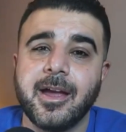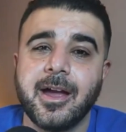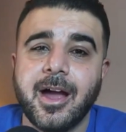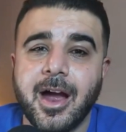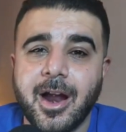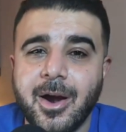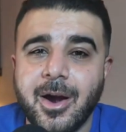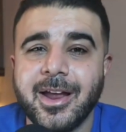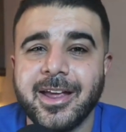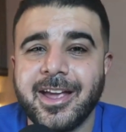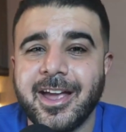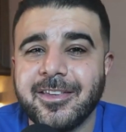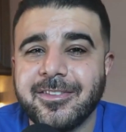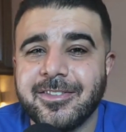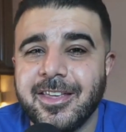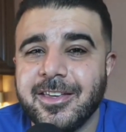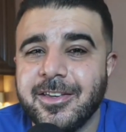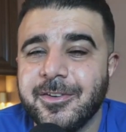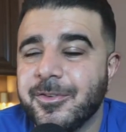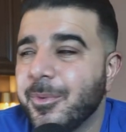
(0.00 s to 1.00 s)
All right, guys.
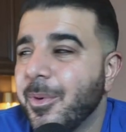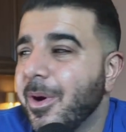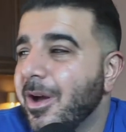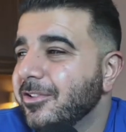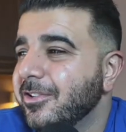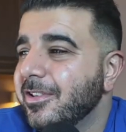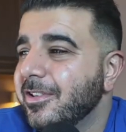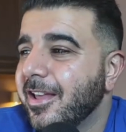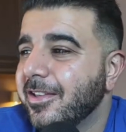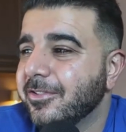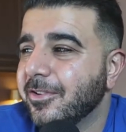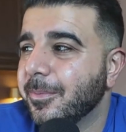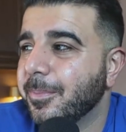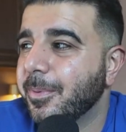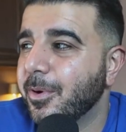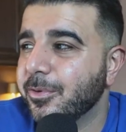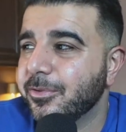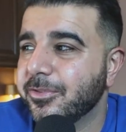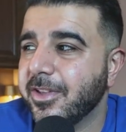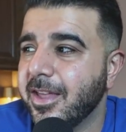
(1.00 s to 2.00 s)
Thank you for watching. That's our
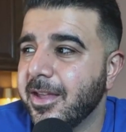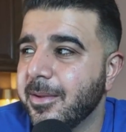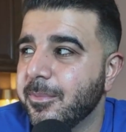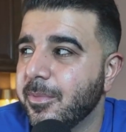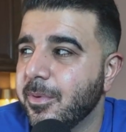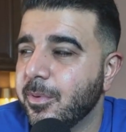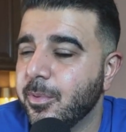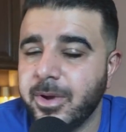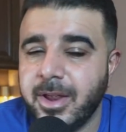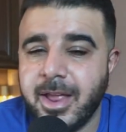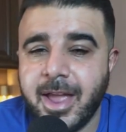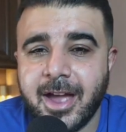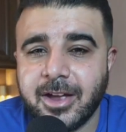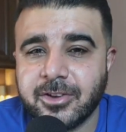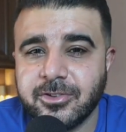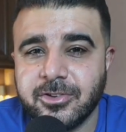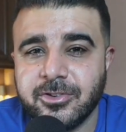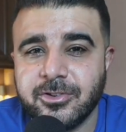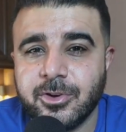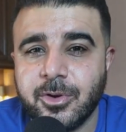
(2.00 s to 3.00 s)
post-game
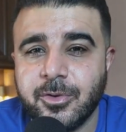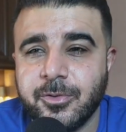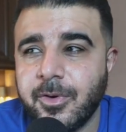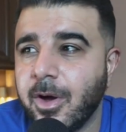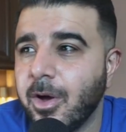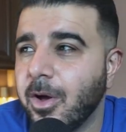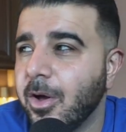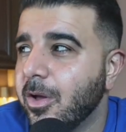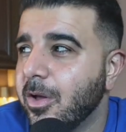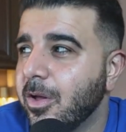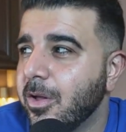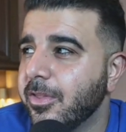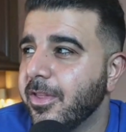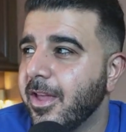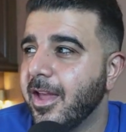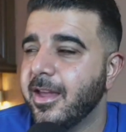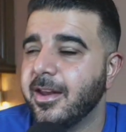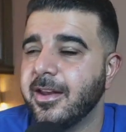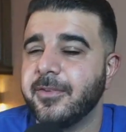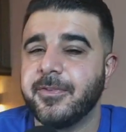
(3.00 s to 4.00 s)
reaction show of all the
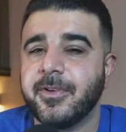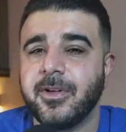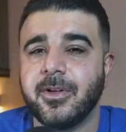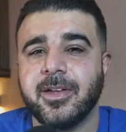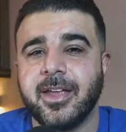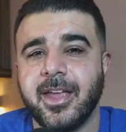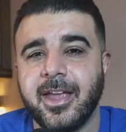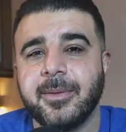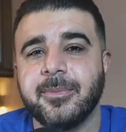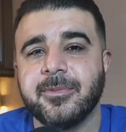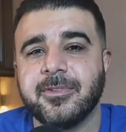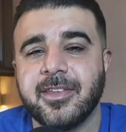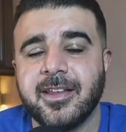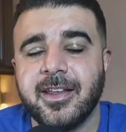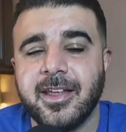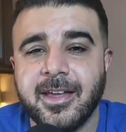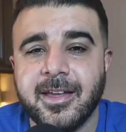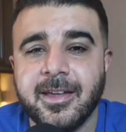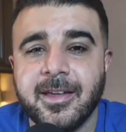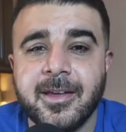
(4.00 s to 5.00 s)
NFL games
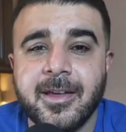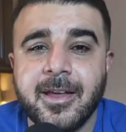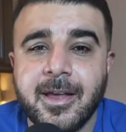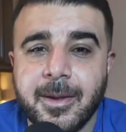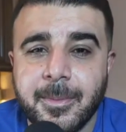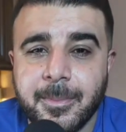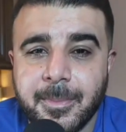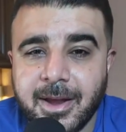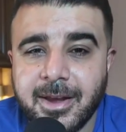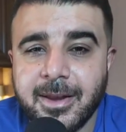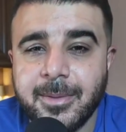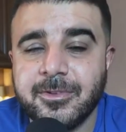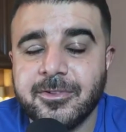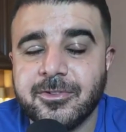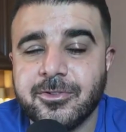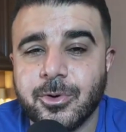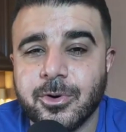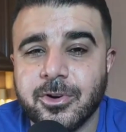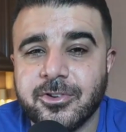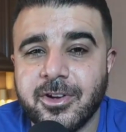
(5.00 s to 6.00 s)
today. My name is
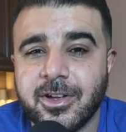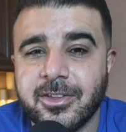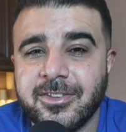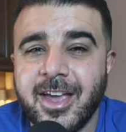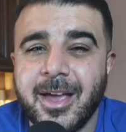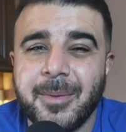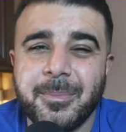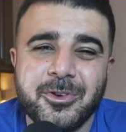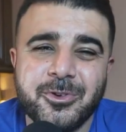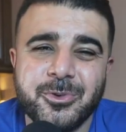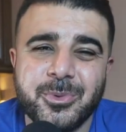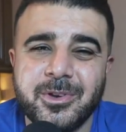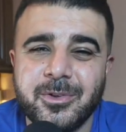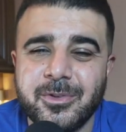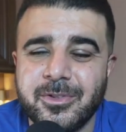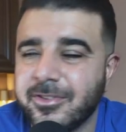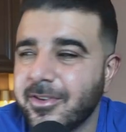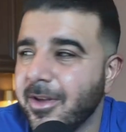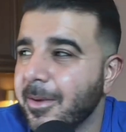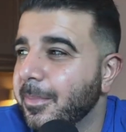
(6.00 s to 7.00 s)
George on Tap. Usually we do
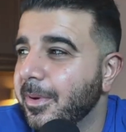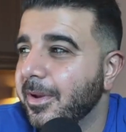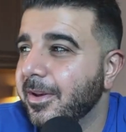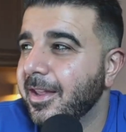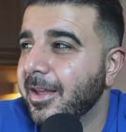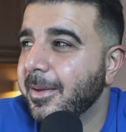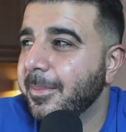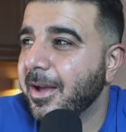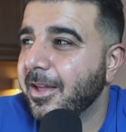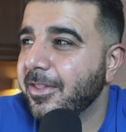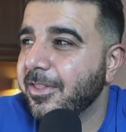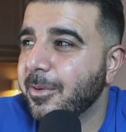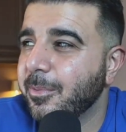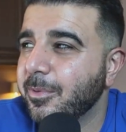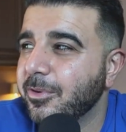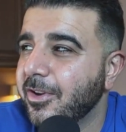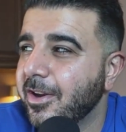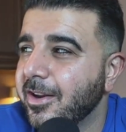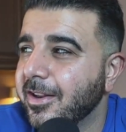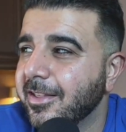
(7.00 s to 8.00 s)
this on Monday, but I thought we'd
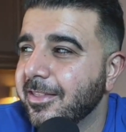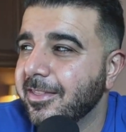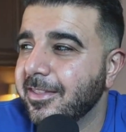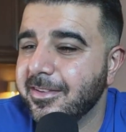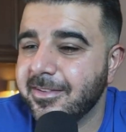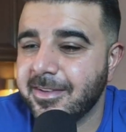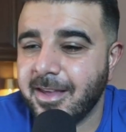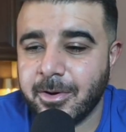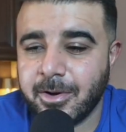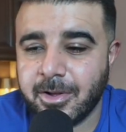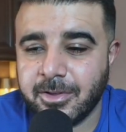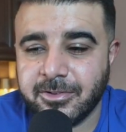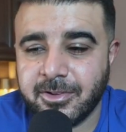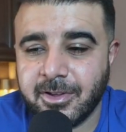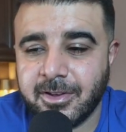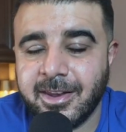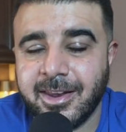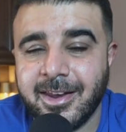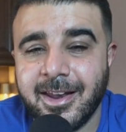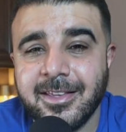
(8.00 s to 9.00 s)
try to get these out on
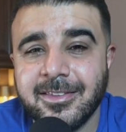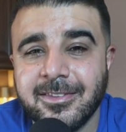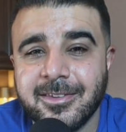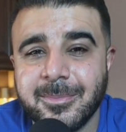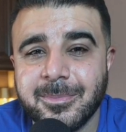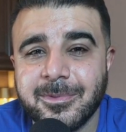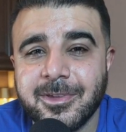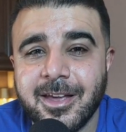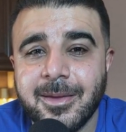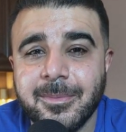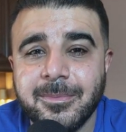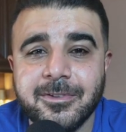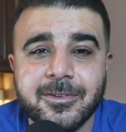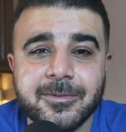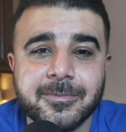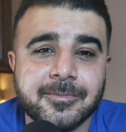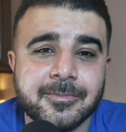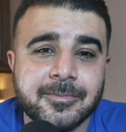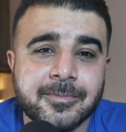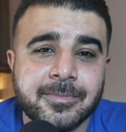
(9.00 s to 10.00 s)
Sunday night sometimes.
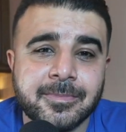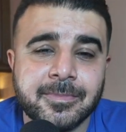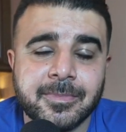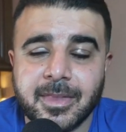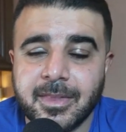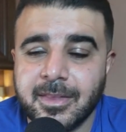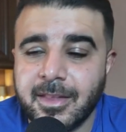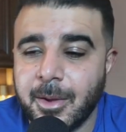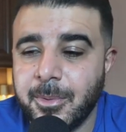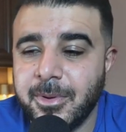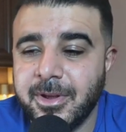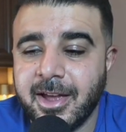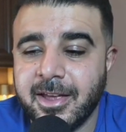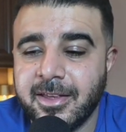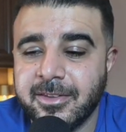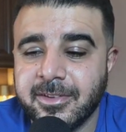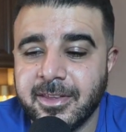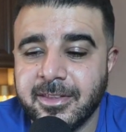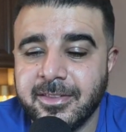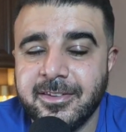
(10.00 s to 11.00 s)
That way you
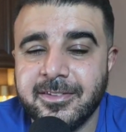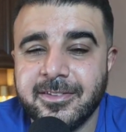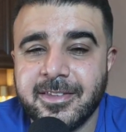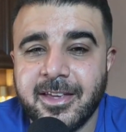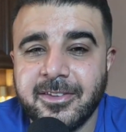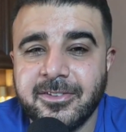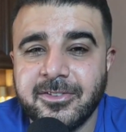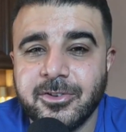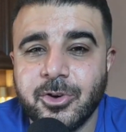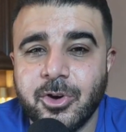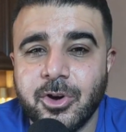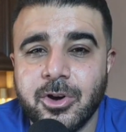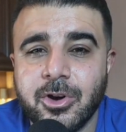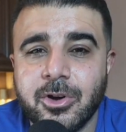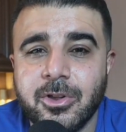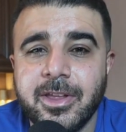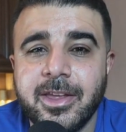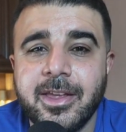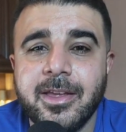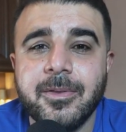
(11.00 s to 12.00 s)
guys get these nice and
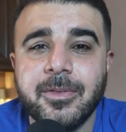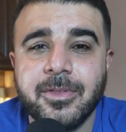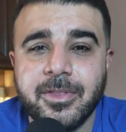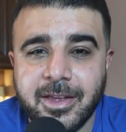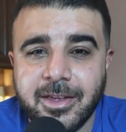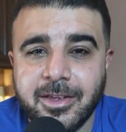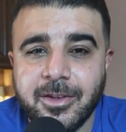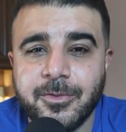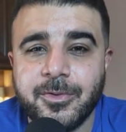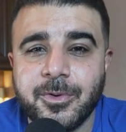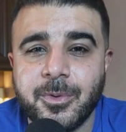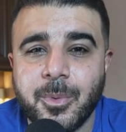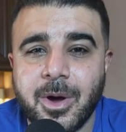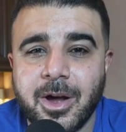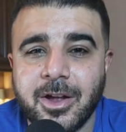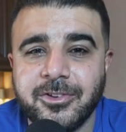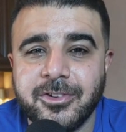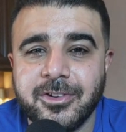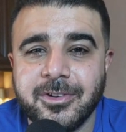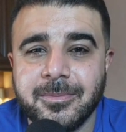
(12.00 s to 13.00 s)
early. Thank you for
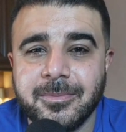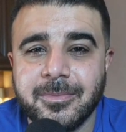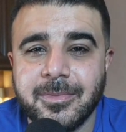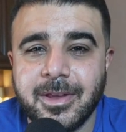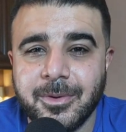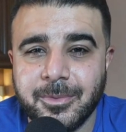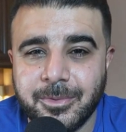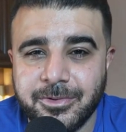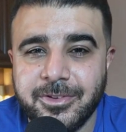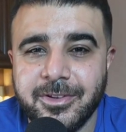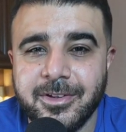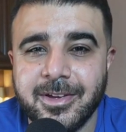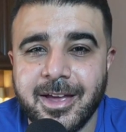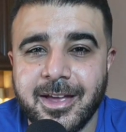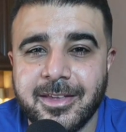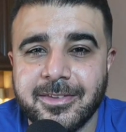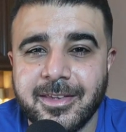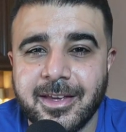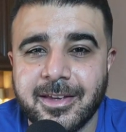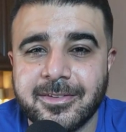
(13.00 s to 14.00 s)
watching, and we'll see you
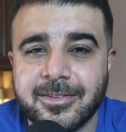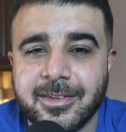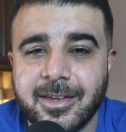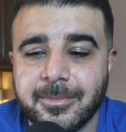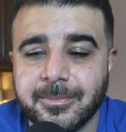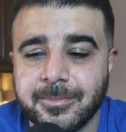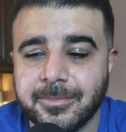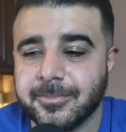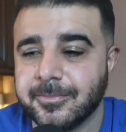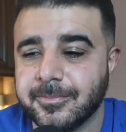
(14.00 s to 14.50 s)
guys next time.